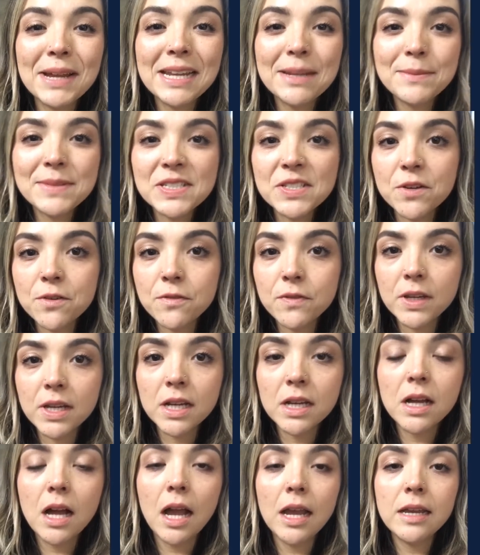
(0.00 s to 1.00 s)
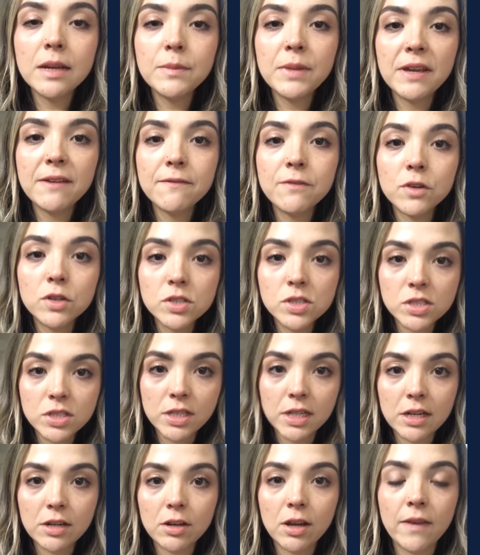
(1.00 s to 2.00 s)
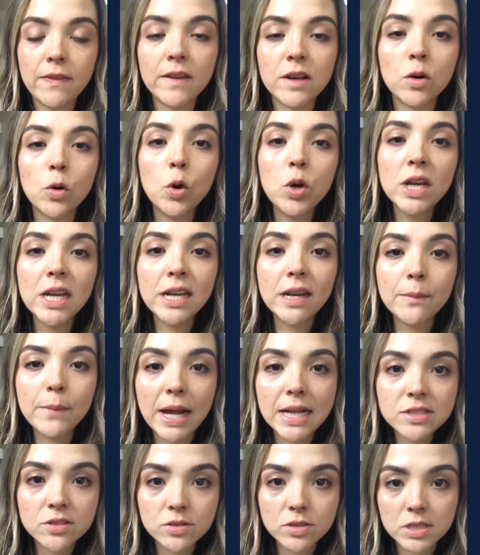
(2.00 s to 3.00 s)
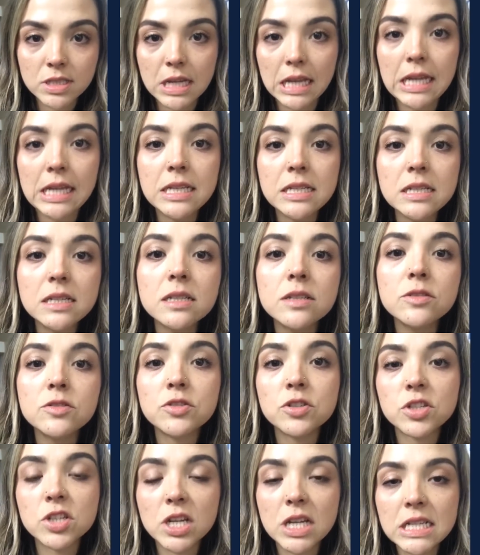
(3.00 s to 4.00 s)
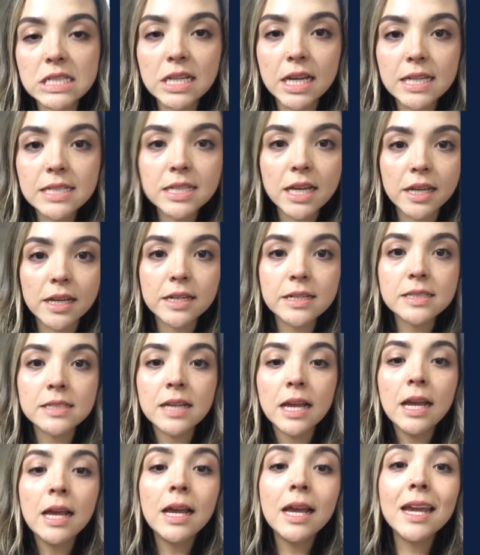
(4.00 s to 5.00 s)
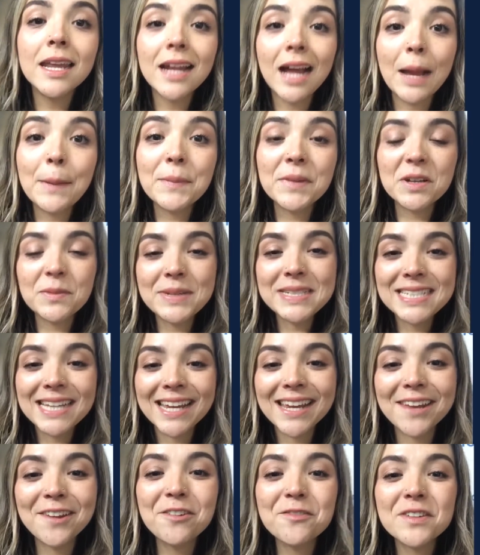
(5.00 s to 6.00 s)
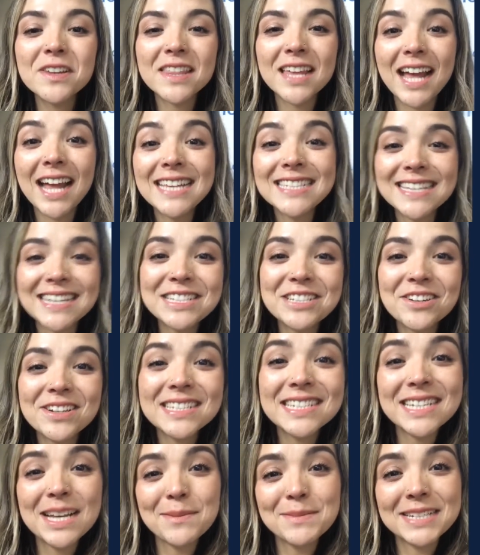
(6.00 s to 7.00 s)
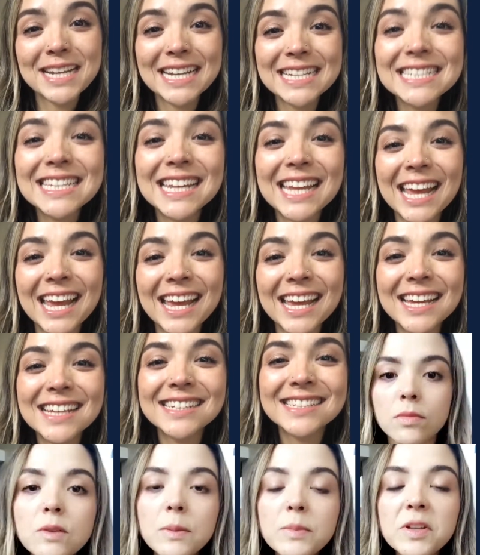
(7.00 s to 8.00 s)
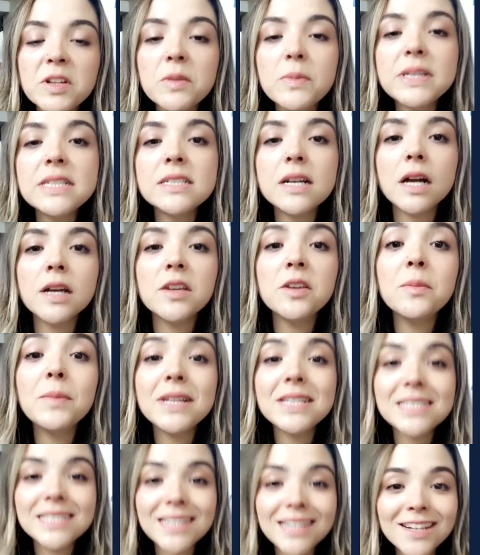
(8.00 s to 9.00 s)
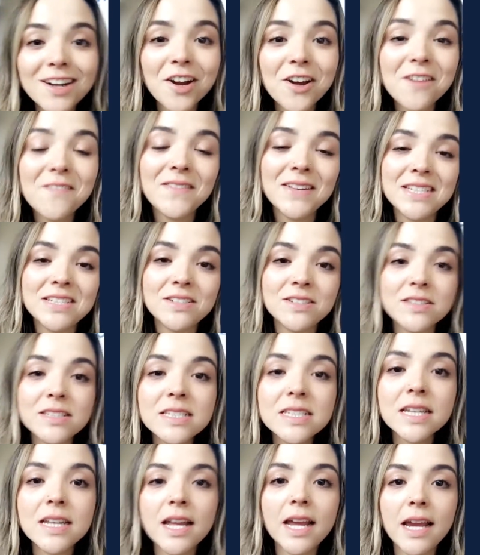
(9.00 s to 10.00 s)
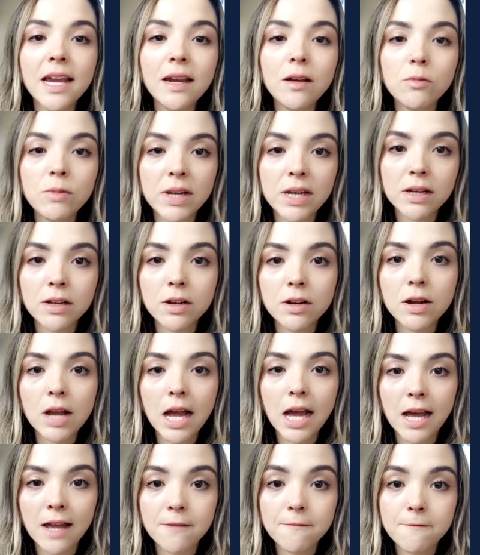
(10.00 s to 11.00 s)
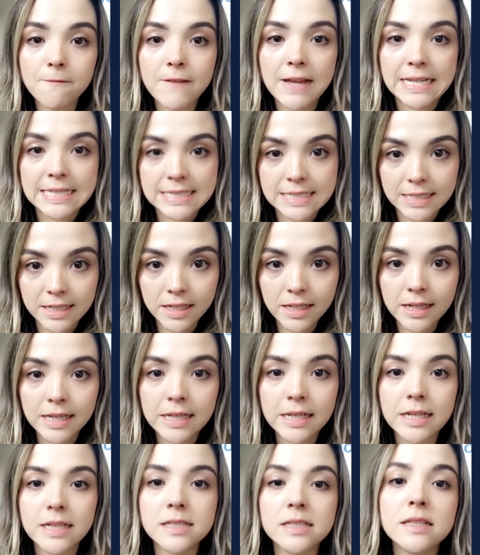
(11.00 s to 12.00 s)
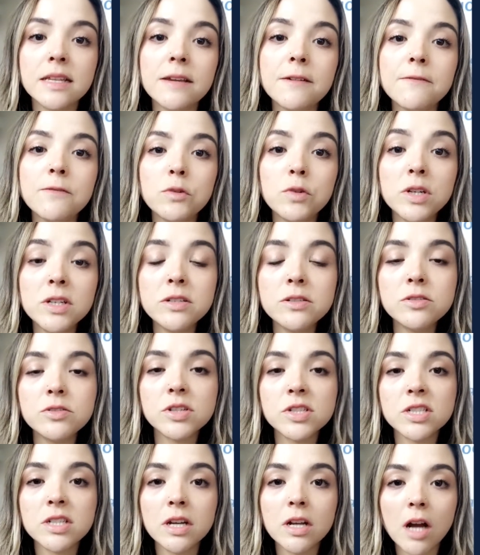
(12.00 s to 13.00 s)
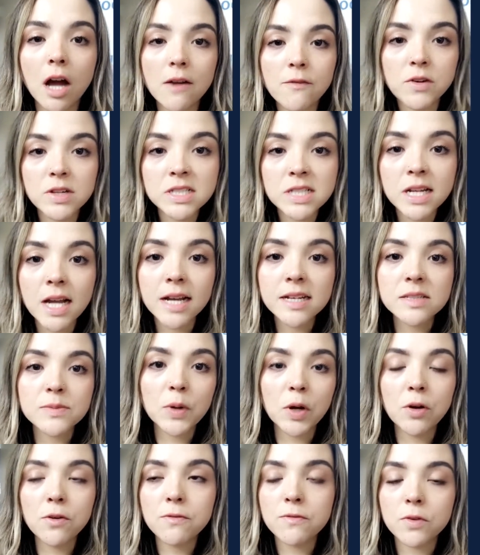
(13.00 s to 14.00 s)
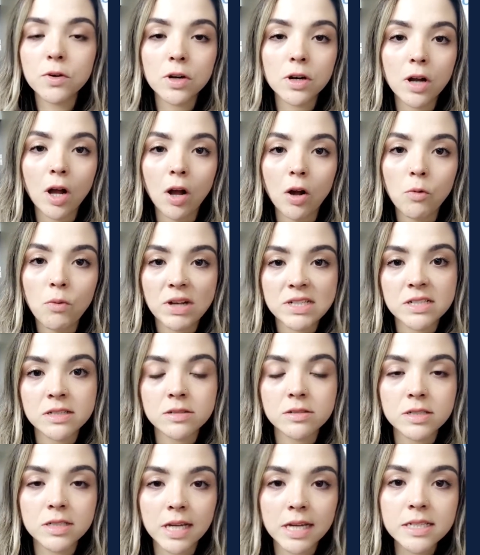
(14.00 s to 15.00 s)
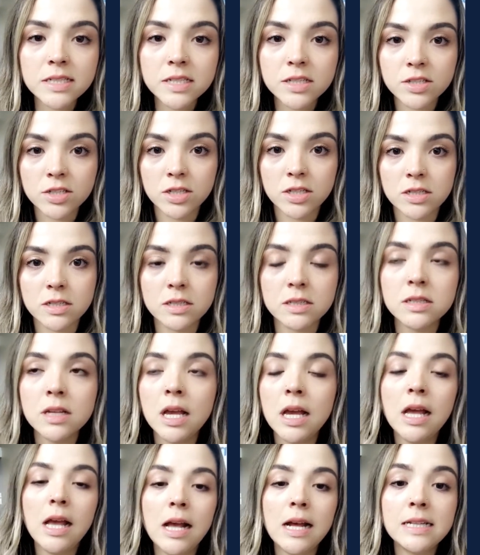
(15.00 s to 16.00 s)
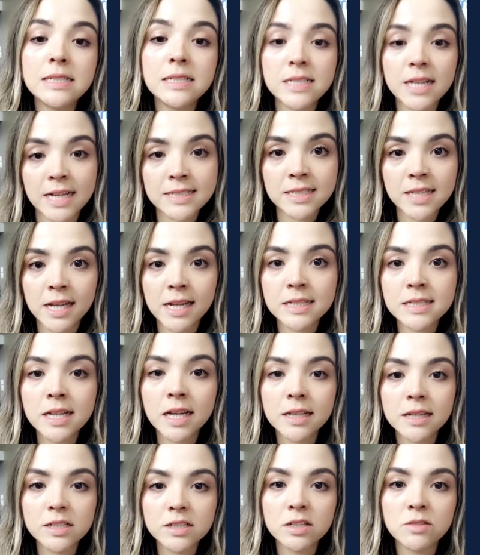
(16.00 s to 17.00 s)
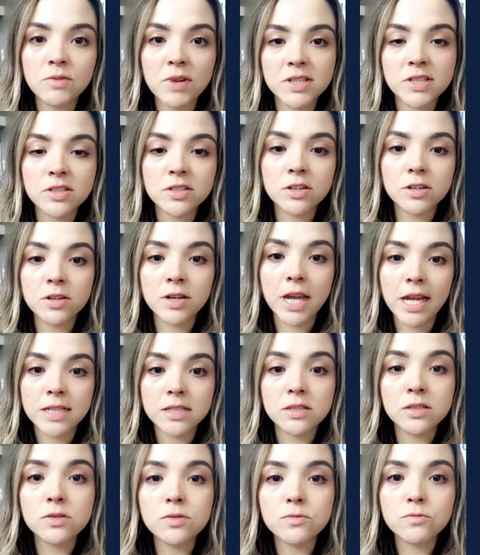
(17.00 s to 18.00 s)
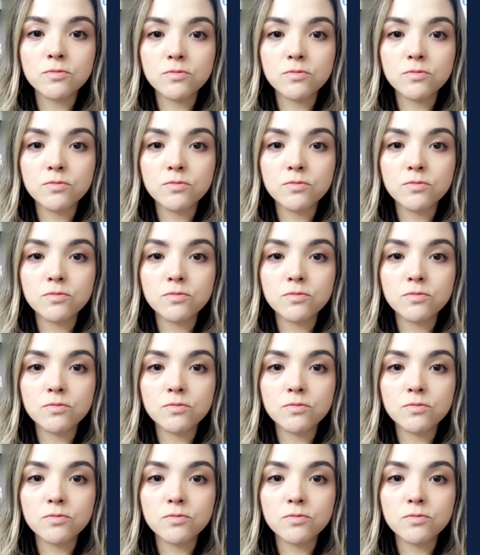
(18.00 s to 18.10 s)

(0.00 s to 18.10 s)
my name is Sophia. I am a first year in the Coordinated Masters in Nutrition and Dietetics and I'm going to be taking over the SHR Snapchat today. So I'm going to be documenting our adventures today. We are at FNCE. It is the Food and Nutrition Conference and Expo for all registered dietitians, dietetic technician registered, and